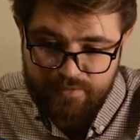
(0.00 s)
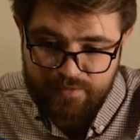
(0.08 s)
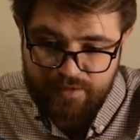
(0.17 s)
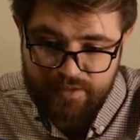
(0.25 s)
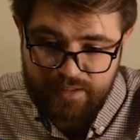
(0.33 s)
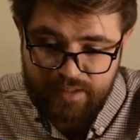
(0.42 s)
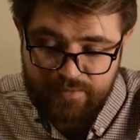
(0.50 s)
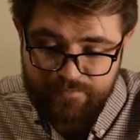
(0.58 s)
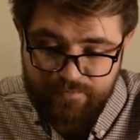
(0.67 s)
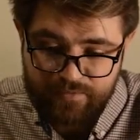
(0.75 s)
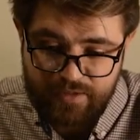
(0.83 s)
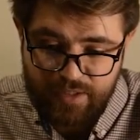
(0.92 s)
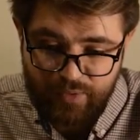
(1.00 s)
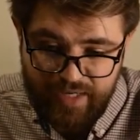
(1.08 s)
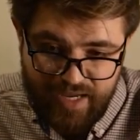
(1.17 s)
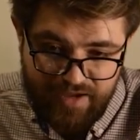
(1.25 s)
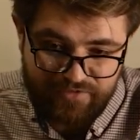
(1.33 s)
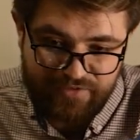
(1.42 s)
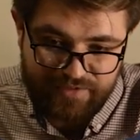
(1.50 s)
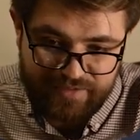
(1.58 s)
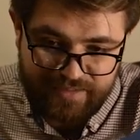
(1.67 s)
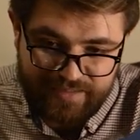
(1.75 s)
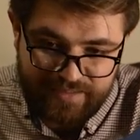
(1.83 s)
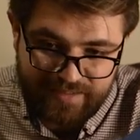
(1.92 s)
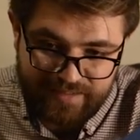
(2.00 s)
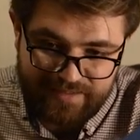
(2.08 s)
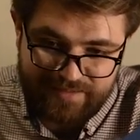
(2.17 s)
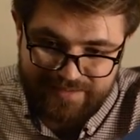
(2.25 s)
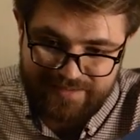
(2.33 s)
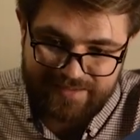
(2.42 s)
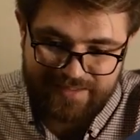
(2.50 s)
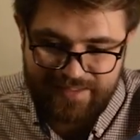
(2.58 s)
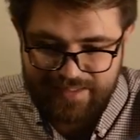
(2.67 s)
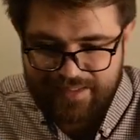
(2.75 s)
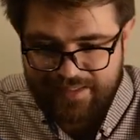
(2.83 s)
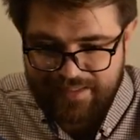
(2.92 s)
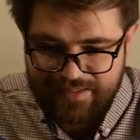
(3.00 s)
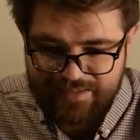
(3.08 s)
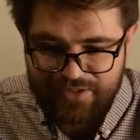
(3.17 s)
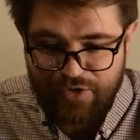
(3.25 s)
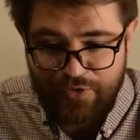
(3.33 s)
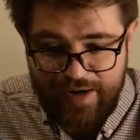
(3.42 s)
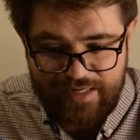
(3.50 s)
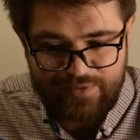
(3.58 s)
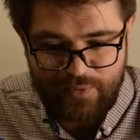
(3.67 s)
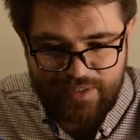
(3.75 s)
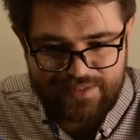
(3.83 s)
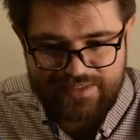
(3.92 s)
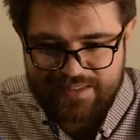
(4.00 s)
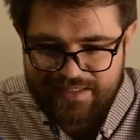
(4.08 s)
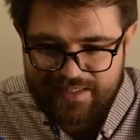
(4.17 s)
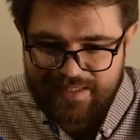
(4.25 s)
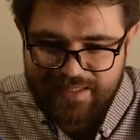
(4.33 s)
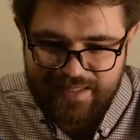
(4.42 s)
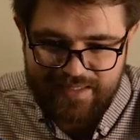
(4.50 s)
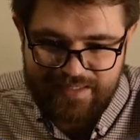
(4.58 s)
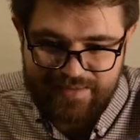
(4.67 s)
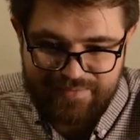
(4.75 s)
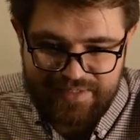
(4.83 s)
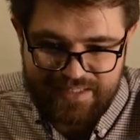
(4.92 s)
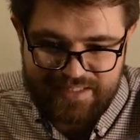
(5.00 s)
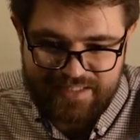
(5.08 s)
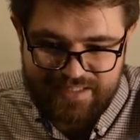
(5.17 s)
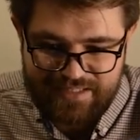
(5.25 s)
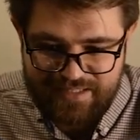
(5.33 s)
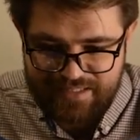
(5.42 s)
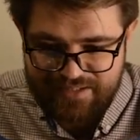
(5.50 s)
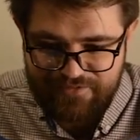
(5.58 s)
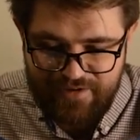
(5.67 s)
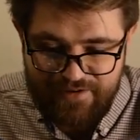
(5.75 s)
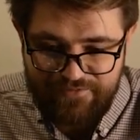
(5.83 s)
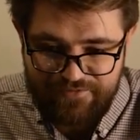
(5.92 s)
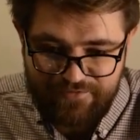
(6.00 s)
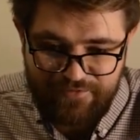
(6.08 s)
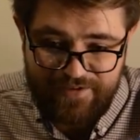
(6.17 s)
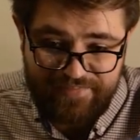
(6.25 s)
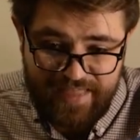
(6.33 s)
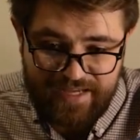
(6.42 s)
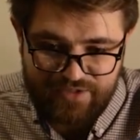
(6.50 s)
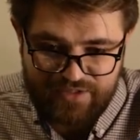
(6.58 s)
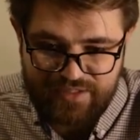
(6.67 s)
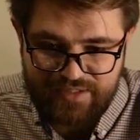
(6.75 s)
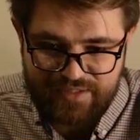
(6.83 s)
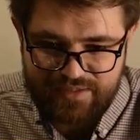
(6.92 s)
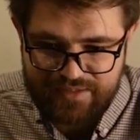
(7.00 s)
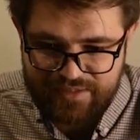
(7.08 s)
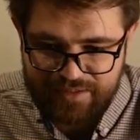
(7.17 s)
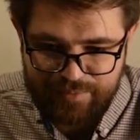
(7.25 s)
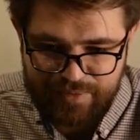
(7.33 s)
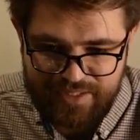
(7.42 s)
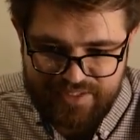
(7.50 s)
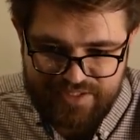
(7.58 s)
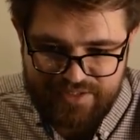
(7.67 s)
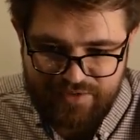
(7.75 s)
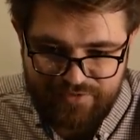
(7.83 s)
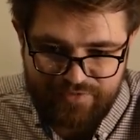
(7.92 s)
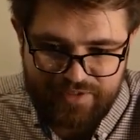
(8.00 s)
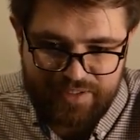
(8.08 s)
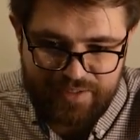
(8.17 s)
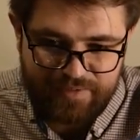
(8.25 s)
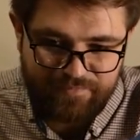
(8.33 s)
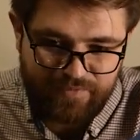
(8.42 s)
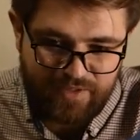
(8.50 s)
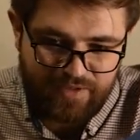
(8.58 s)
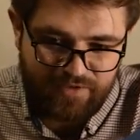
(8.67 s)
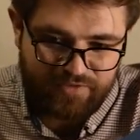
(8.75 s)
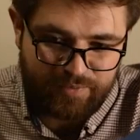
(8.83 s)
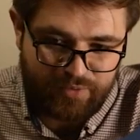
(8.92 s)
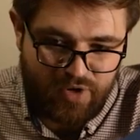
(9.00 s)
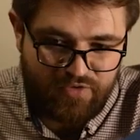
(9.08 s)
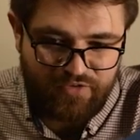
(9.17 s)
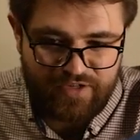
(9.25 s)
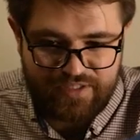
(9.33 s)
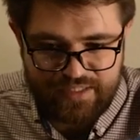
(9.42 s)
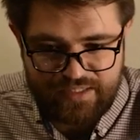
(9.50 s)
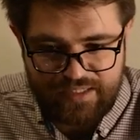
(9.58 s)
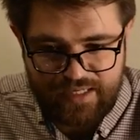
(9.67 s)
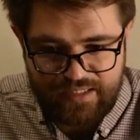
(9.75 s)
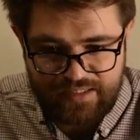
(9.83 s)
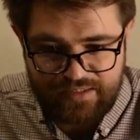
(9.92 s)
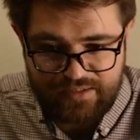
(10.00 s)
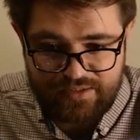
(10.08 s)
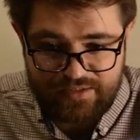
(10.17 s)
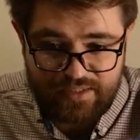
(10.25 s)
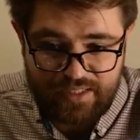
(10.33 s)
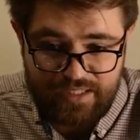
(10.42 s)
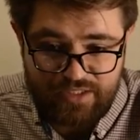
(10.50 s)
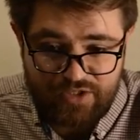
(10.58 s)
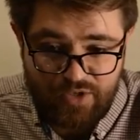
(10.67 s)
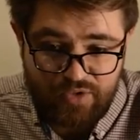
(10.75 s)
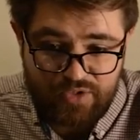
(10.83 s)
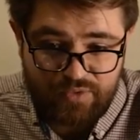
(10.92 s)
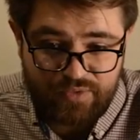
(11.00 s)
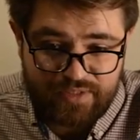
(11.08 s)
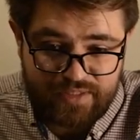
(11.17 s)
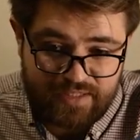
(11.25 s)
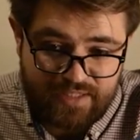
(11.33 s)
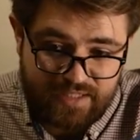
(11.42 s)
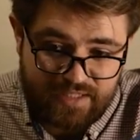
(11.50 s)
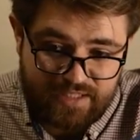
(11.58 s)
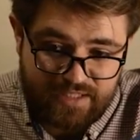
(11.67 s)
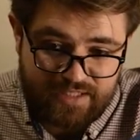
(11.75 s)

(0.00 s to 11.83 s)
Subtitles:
there we have the correct ones. It's 5,000 plus of the profit, and in total it's